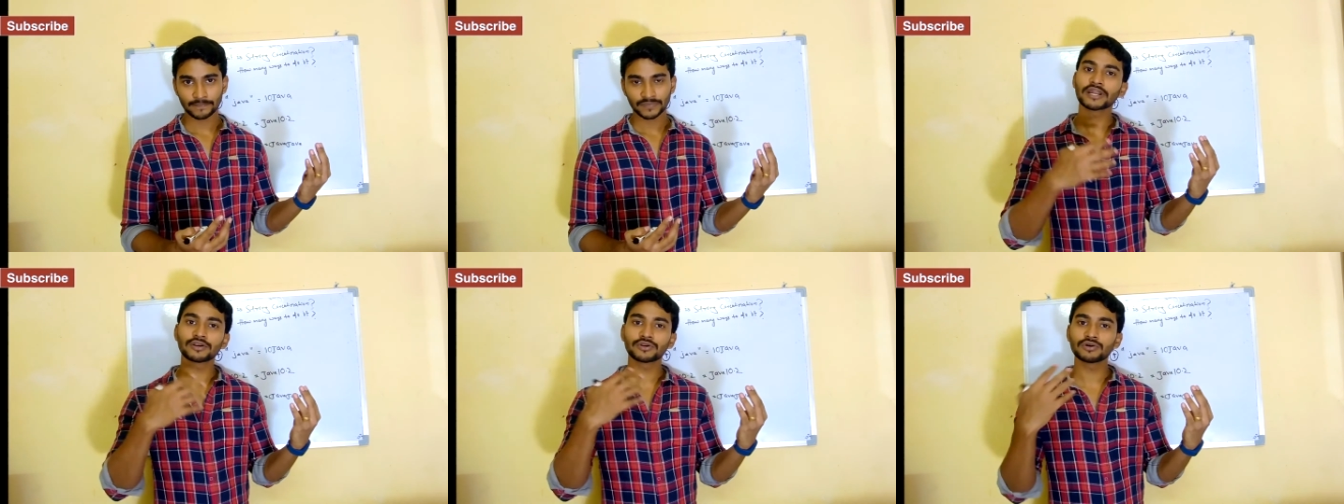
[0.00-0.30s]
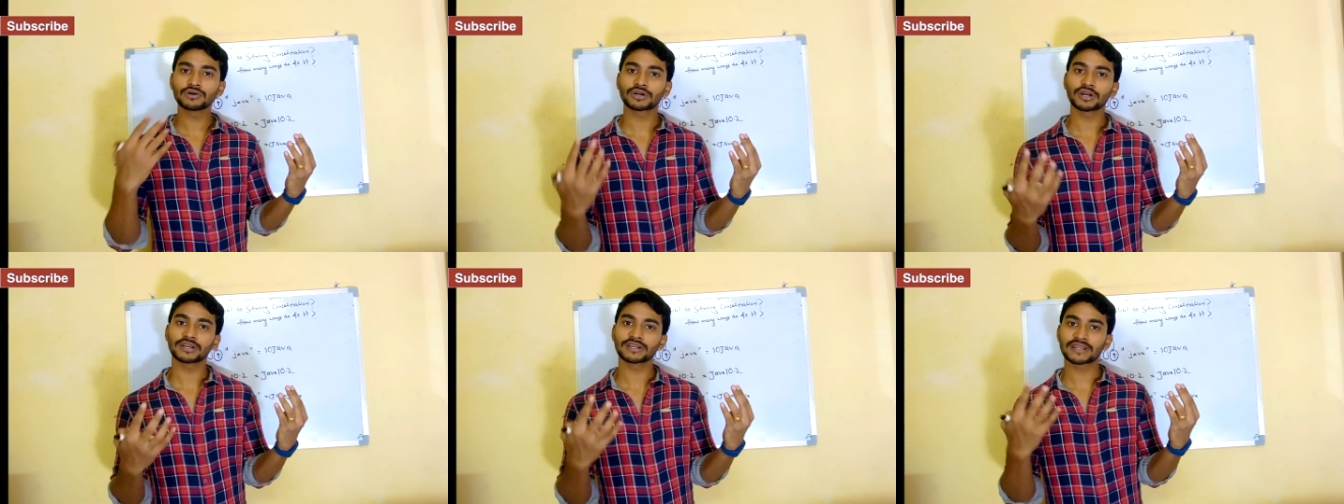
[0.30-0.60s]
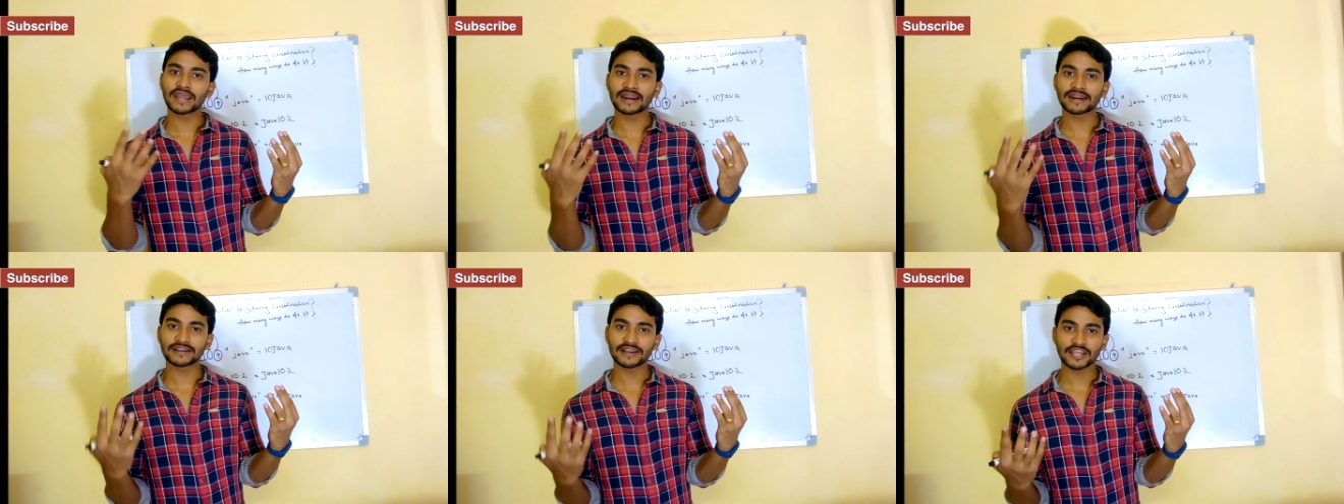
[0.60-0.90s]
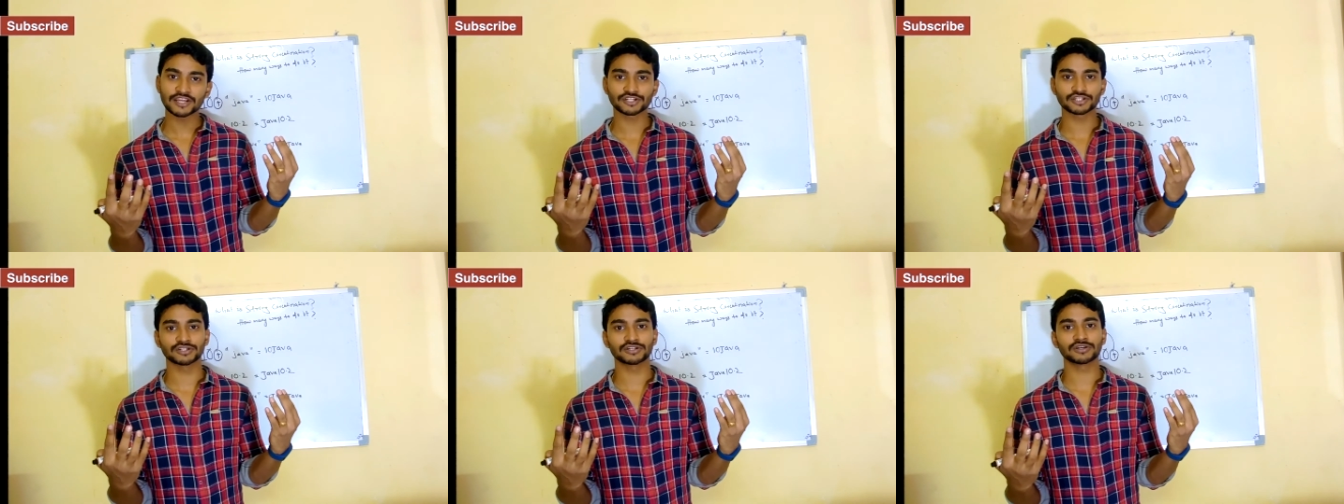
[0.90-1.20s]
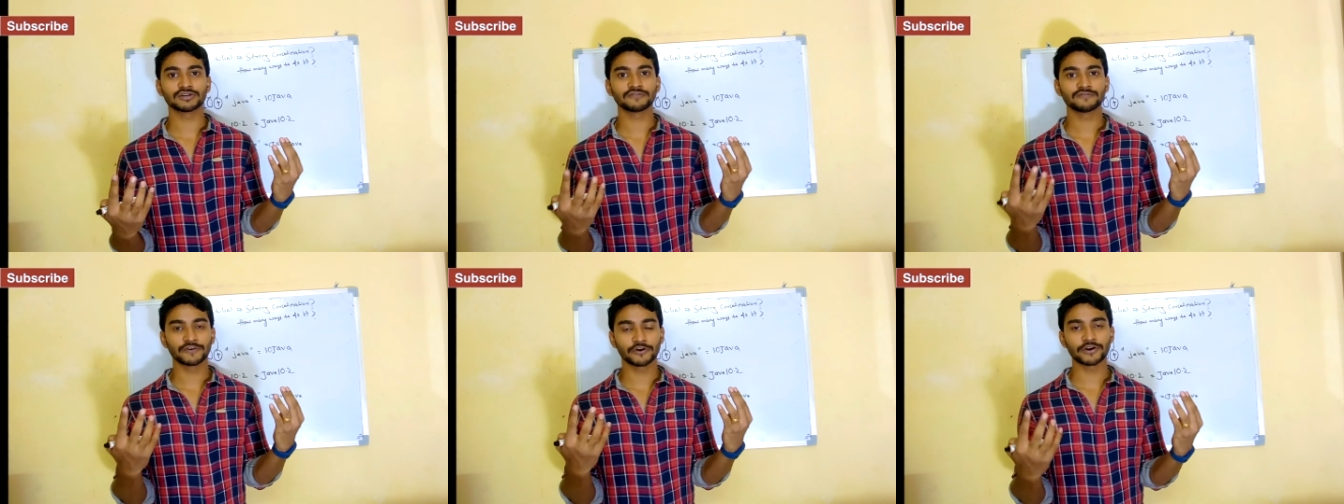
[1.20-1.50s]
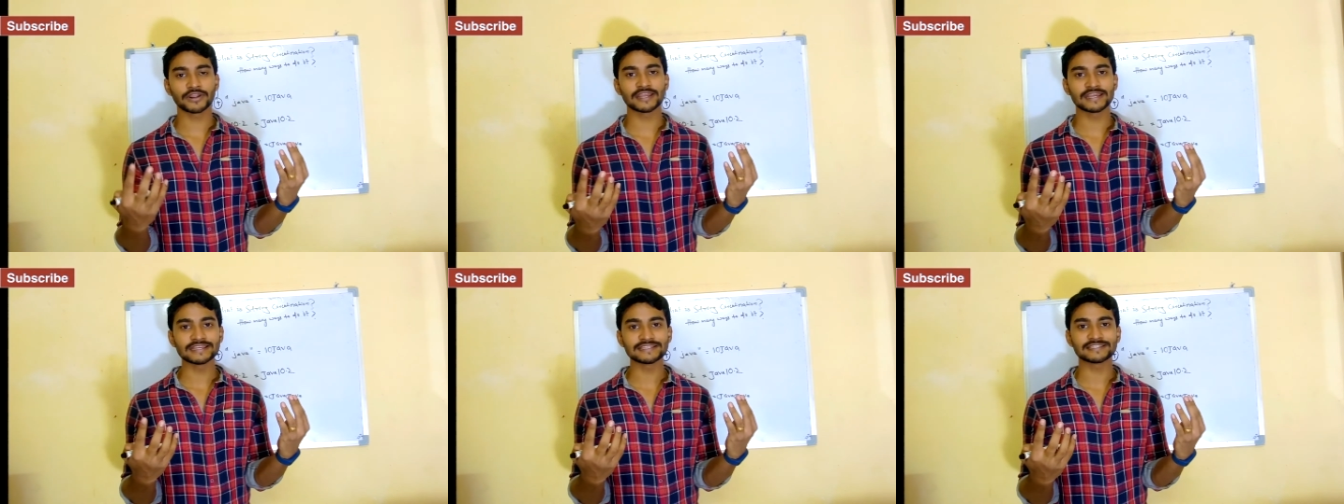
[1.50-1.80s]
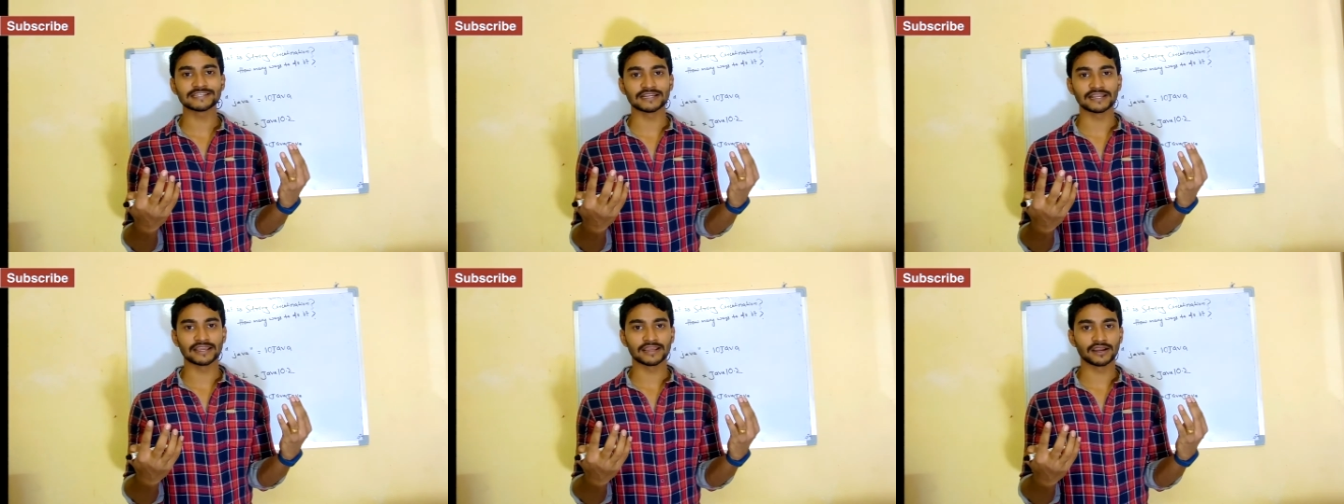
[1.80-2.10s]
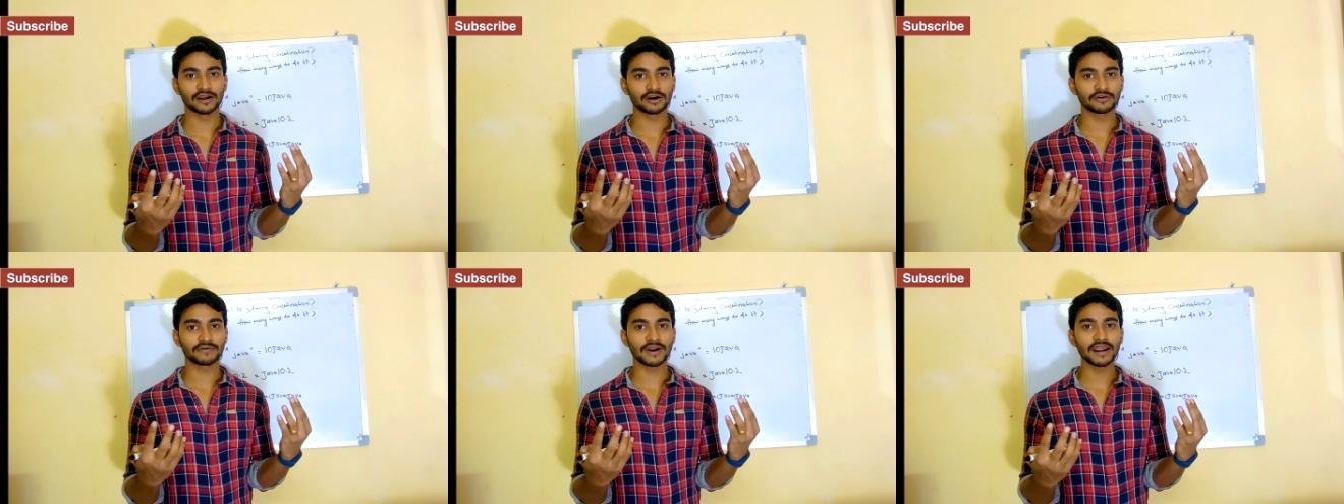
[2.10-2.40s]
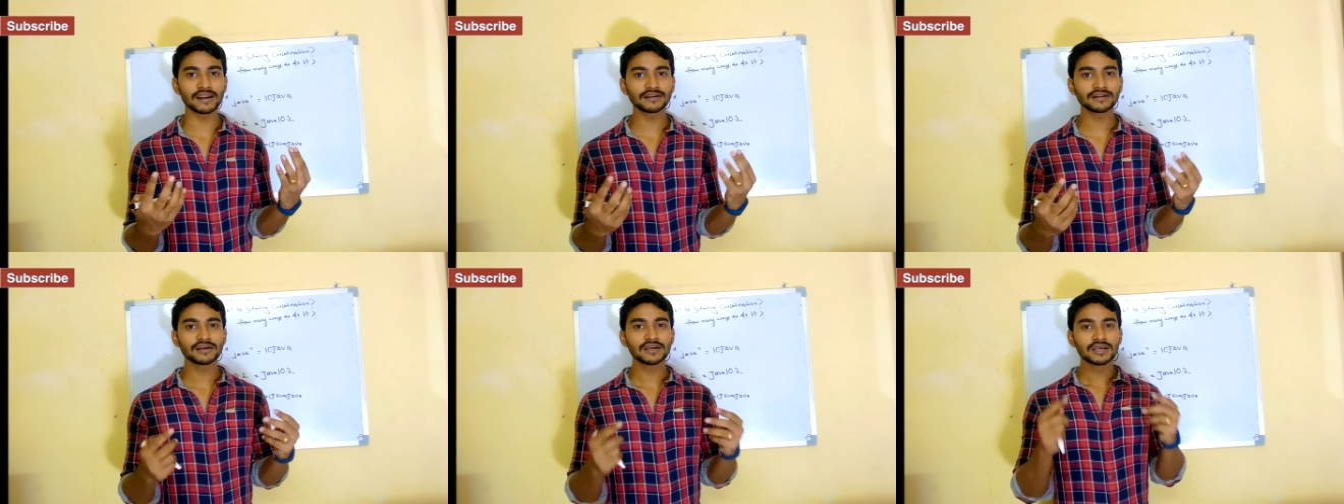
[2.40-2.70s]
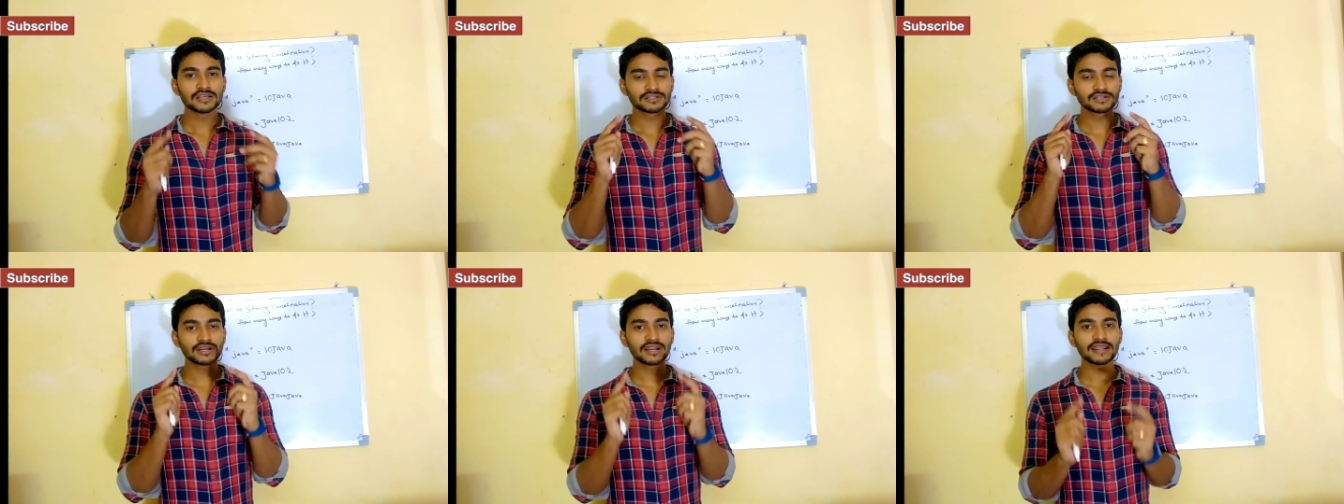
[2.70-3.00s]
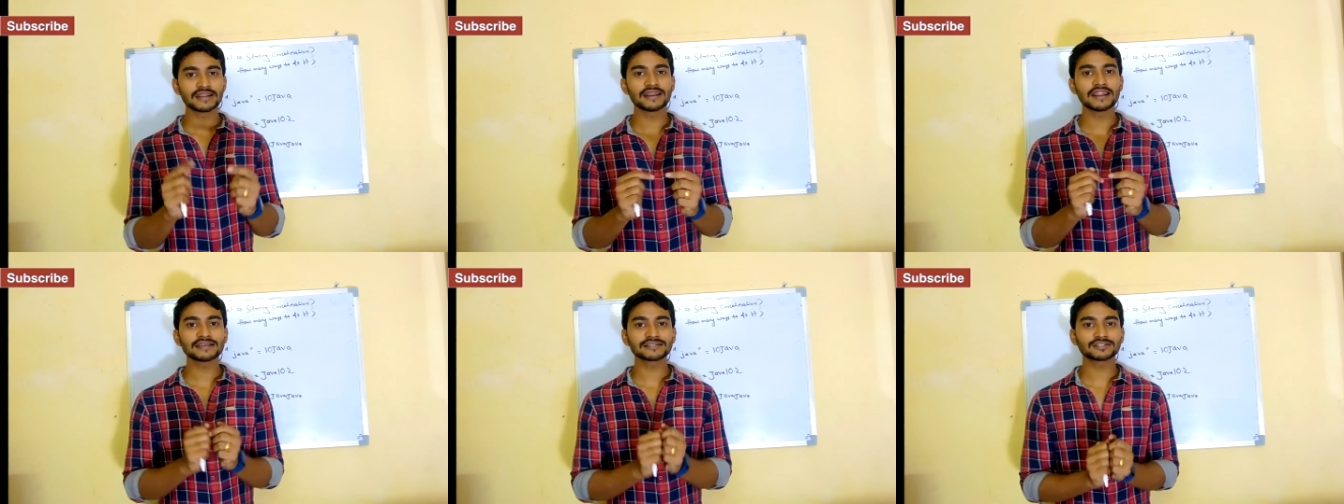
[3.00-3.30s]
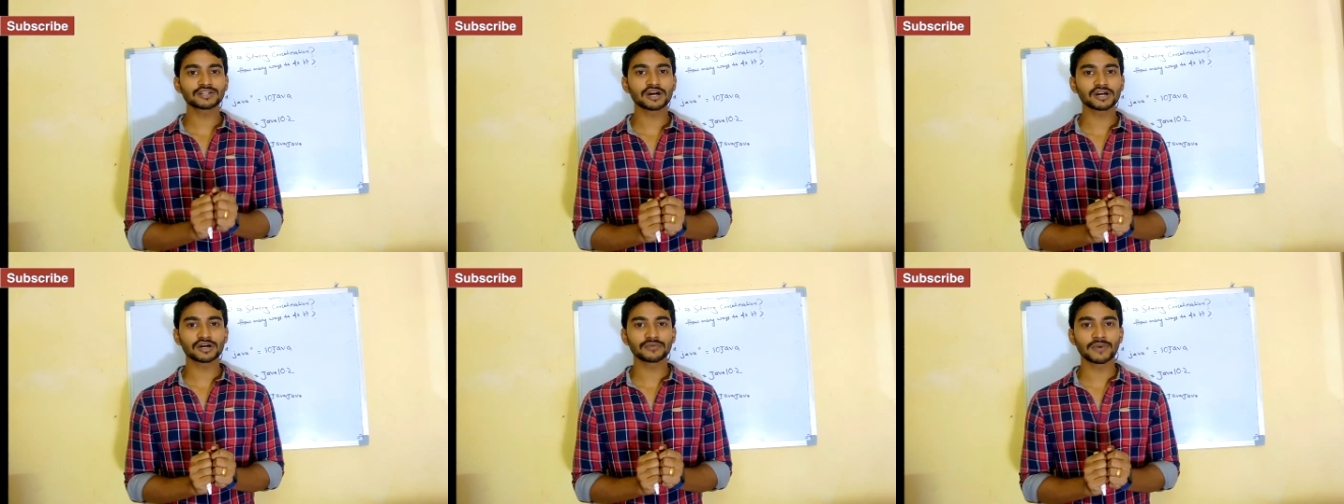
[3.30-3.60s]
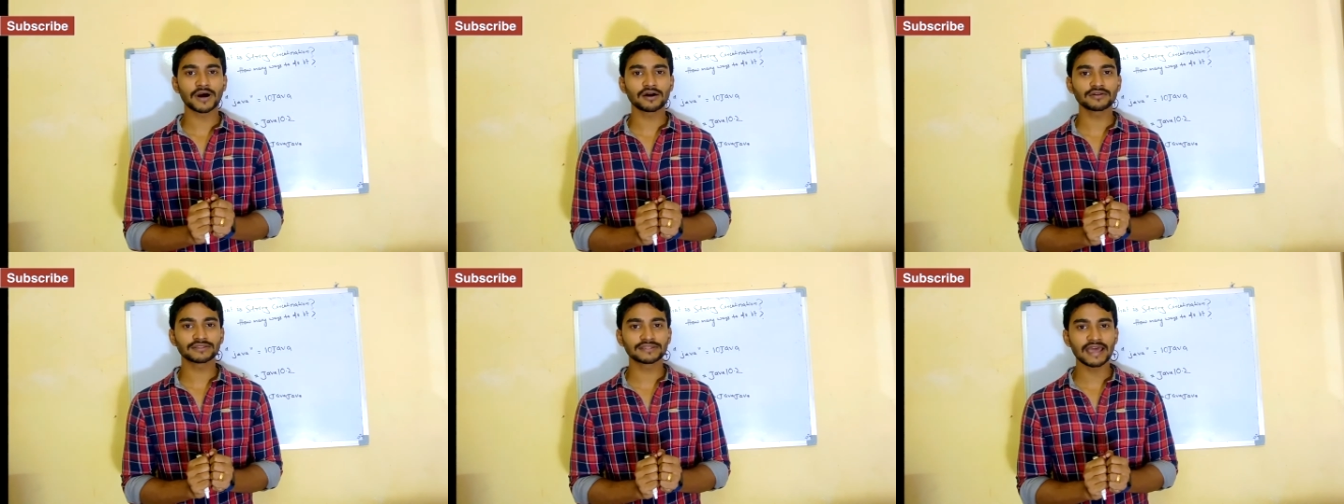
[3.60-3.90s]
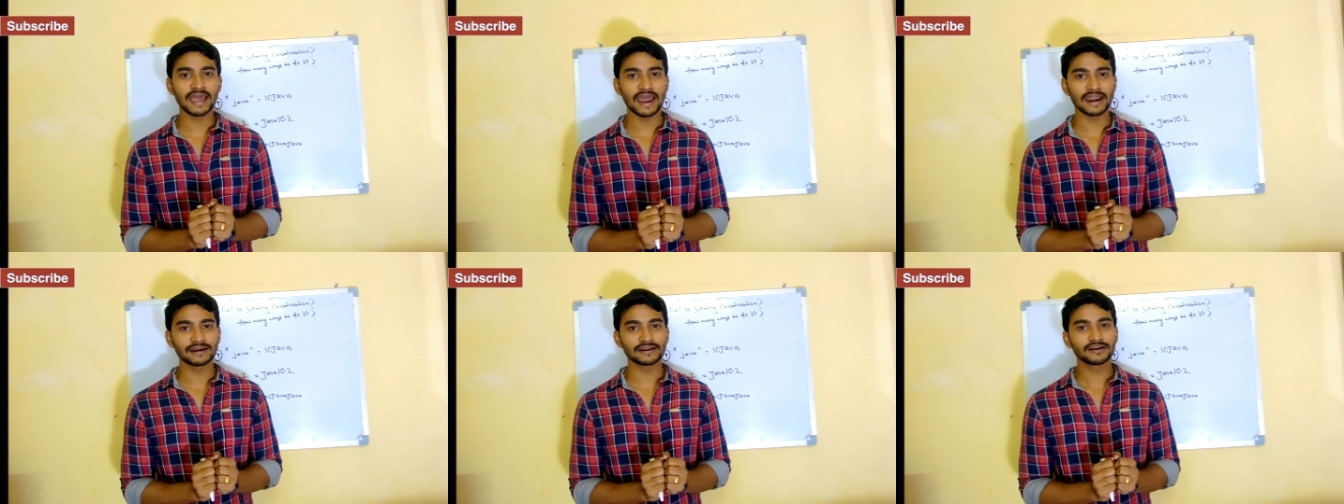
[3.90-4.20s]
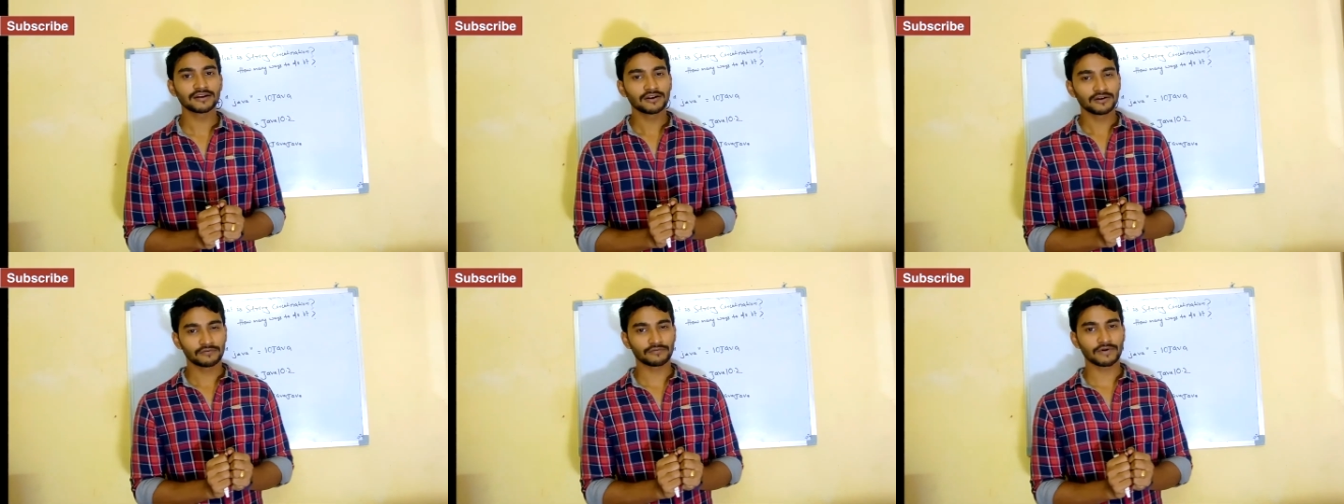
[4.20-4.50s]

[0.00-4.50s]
you can do concatenation very easily, all right? So let, let's talk about that